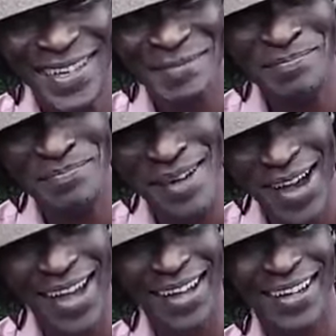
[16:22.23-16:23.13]
I they
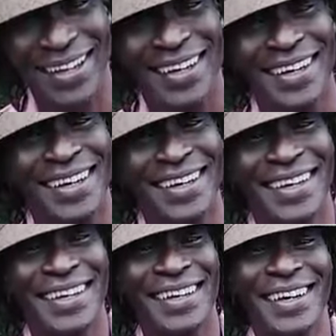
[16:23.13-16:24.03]
brag.
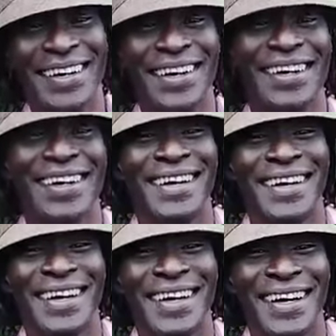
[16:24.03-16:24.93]
Yeah.
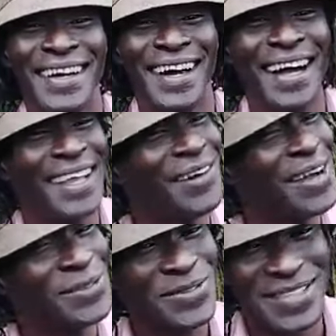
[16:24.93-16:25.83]
I
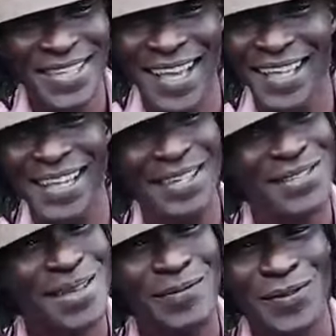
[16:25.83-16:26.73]
don't want to say any
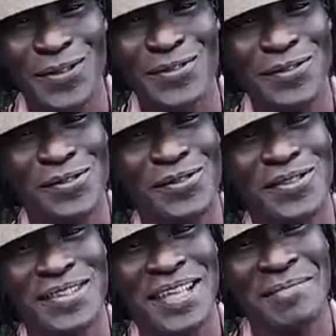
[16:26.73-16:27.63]
they stop for grow.
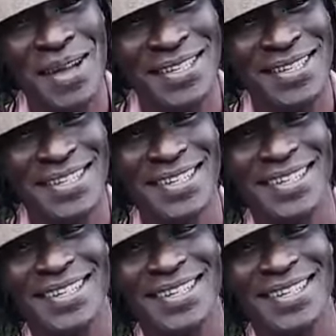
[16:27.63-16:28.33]
Now magic.